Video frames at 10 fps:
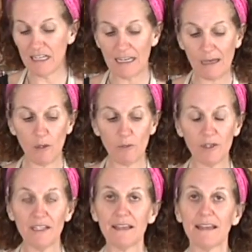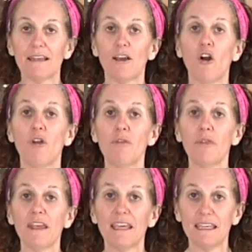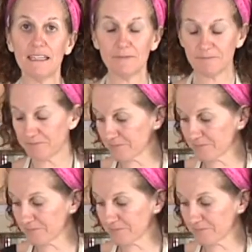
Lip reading: Now I want to get it on the heat.